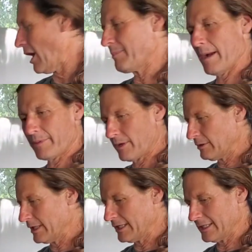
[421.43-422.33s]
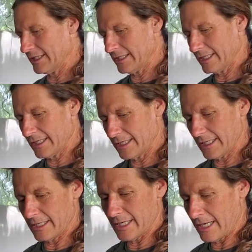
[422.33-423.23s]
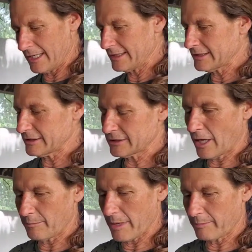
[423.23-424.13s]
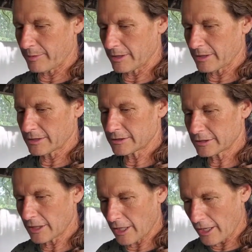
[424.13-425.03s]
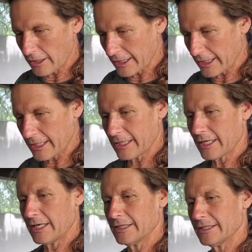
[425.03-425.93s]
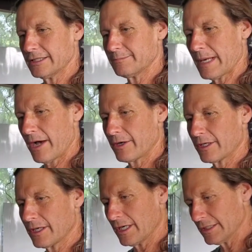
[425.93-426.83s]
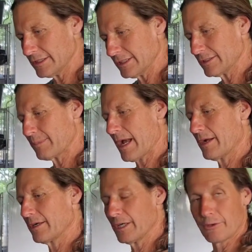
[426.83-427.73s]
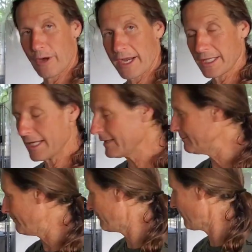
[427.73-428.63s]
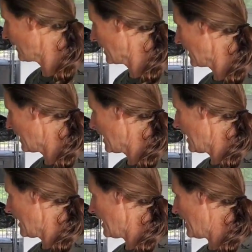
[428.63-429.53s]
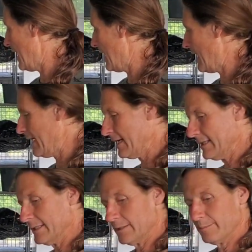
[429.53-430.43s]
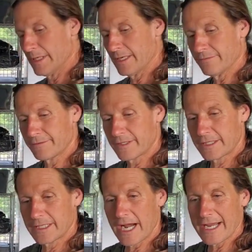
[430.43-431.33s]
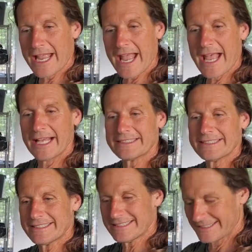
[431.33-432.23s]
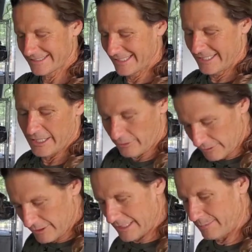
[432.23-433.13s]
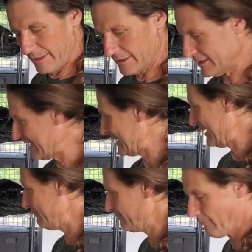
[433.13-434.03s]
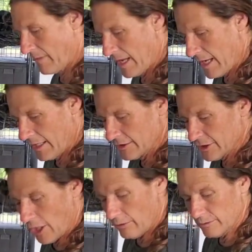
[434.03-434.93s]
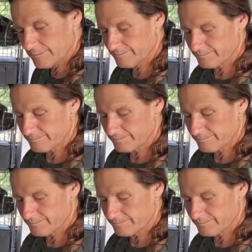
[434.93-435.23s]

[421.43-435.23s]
salt, pepper only. This is salt, pepper, garlic powder, onion powder, granulated. A little bit of cayenne. You get the seasoning. So